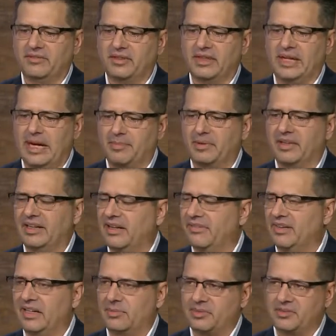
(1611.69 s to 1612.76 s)
very happy to
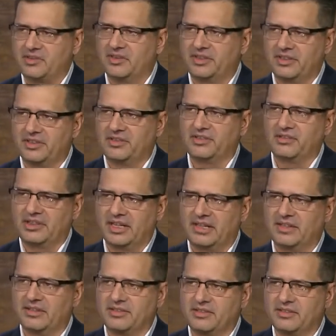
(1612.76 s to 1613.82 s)
have that opportunity to do
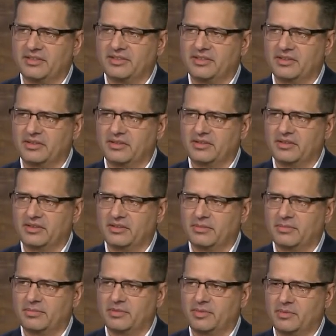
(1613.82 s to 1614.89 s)
that and to